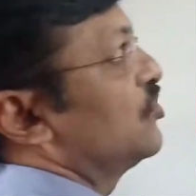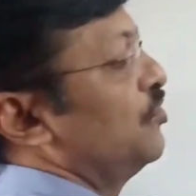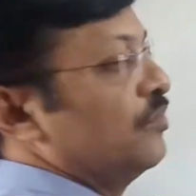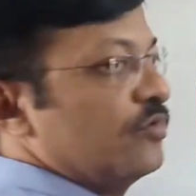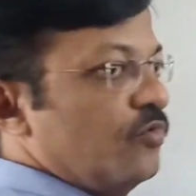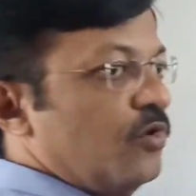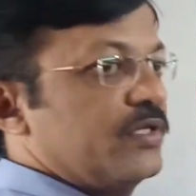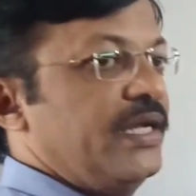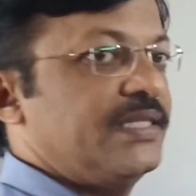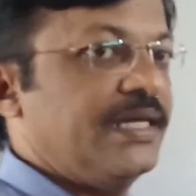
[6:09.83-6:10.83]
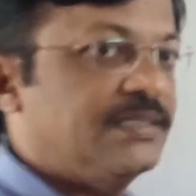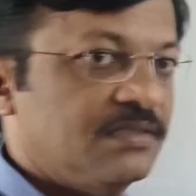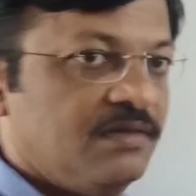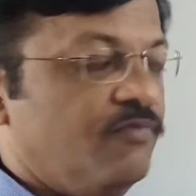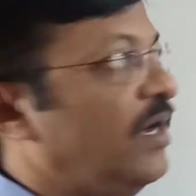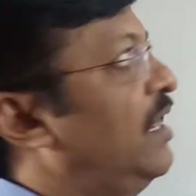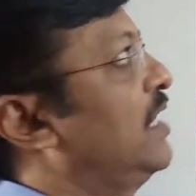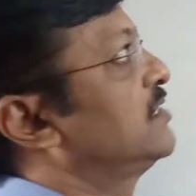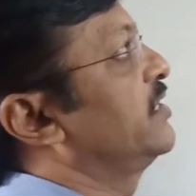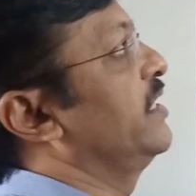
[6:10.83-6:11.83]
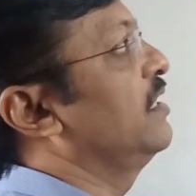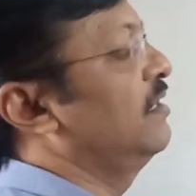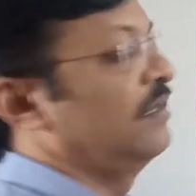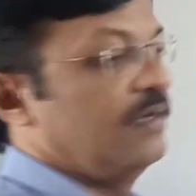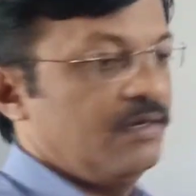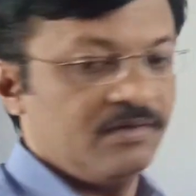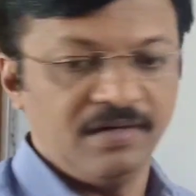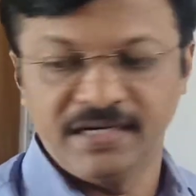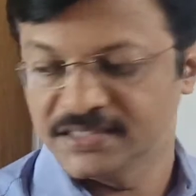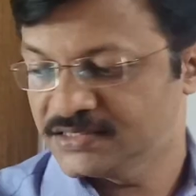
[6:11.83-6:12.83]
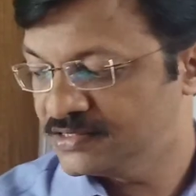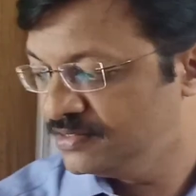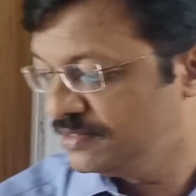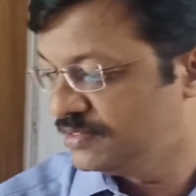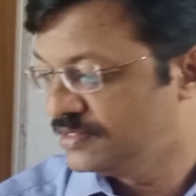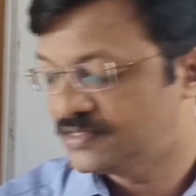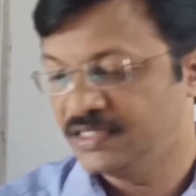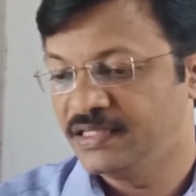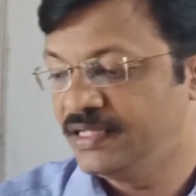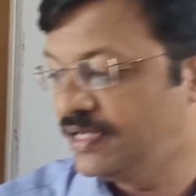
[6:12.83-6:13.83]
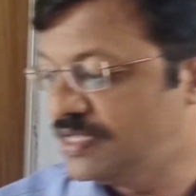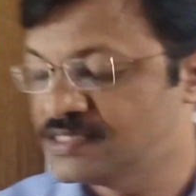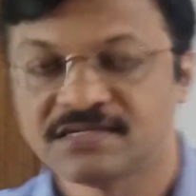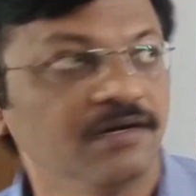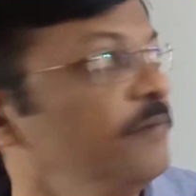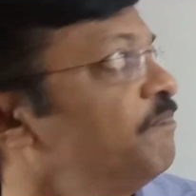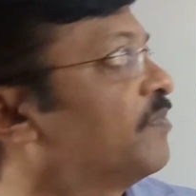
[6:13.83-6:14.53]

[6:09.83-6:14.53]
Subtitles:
two or three things while answering. So let us see the answer.